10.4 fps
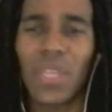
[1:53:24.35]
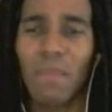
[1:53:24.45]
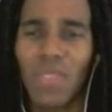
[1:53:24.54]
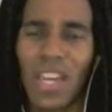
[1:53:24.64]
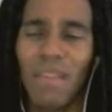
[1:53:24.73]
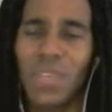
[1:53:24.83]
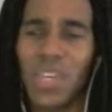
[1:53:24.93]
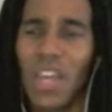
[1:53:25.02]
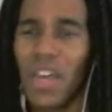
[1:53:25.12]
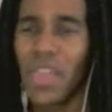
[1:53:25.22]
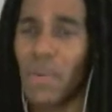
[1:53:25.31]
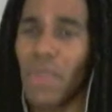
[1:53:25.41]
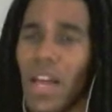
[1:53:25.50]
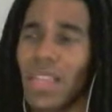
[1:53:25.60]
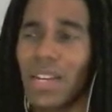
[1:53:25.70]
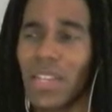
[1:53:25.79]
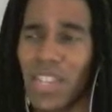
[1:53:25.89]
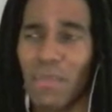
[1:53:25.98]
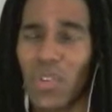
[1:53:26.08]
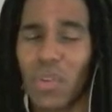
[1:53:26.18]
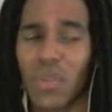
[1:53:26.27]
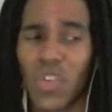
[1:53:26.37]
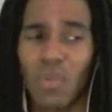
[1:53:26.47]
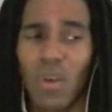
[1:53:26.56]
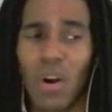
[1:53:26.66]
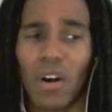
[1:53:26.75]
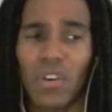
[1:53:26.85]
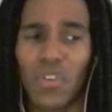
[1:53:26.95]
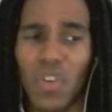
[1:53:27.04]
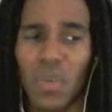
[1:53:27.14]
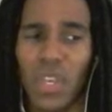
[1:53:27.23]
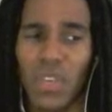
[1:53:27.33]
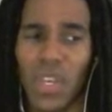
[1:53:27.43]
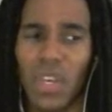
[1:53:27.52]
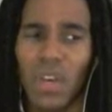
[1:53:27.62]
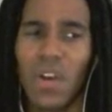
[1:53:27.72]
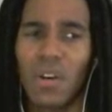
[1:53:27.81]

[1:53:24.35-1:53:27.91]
Sometimes, a lot of times they're either too hard or too easy,